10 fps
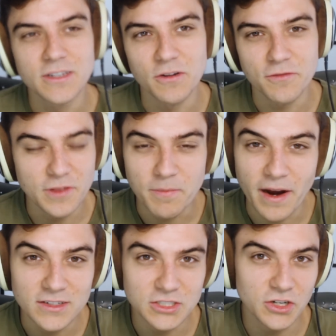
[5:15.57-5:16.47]
you know for the
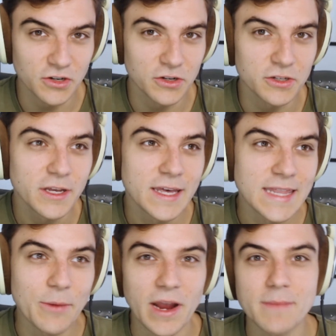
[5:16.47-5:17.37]
paris eternal
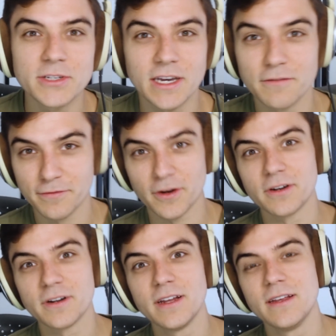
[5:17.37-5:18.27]
they were able to
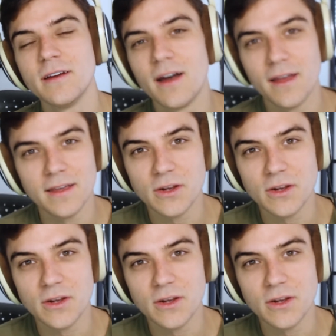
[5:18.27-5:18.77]
convert uh,